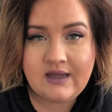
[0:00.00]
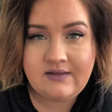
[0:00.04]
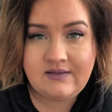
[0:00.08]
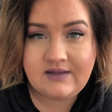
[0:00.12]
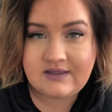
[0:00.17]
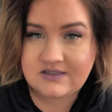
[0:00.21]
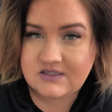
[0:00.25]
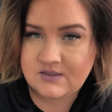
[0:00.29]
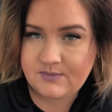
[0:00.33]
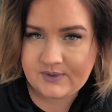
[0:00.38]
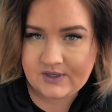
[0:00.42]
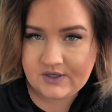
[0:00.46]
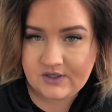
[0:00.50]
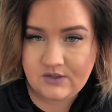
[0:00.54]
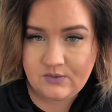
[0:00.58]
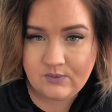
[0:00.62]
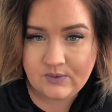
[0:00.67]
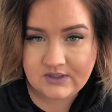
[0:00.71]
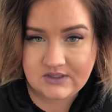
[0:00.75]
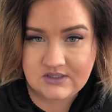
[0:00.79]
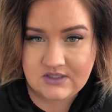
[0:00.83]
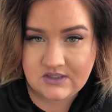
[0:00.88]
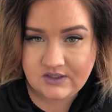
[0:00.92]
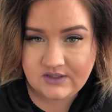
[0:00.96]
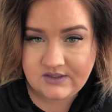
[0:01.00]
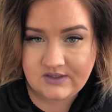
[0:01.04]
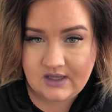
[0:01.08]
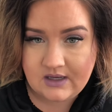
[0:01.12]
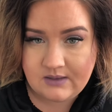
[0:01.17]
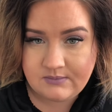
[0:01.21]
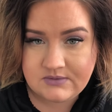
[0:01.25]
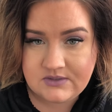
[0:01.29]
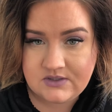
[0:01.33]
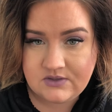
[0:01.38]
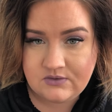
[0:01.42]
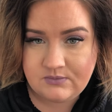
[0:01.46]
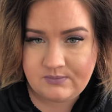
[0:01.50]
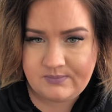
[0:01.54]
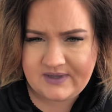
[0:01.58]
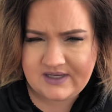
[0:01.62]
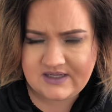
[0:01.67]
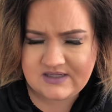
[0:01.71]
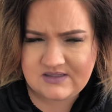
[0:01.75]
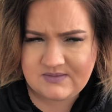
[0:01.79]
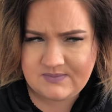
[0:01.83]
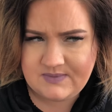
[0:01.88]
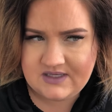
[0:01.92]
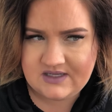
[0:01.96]
that's the part you want to look the absolute
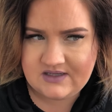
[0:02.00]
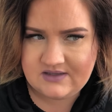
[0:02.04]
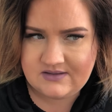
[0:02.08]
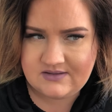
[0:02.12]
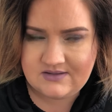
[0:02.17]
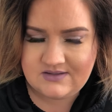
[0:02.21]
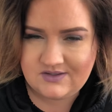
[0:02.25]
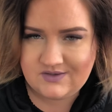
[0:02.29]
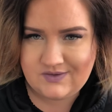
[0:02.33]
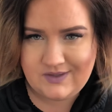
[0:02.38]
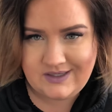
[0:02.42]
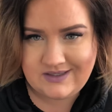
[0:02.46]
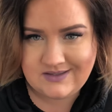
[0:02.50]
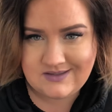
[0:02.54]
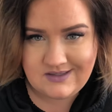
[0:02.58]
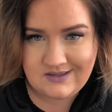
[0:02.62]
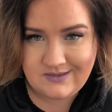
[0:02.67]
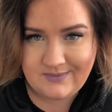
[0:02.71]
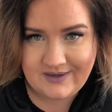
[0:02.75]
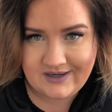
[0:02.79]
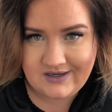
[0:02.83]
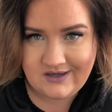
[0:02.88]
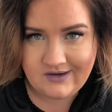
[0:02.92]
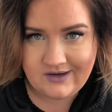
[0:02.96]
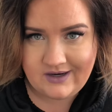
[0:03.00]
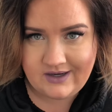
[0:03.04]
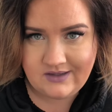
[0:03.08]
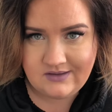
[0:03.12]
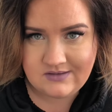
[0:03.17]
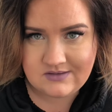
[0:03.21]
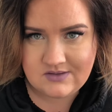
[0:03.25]
best because you can't see the back of your head,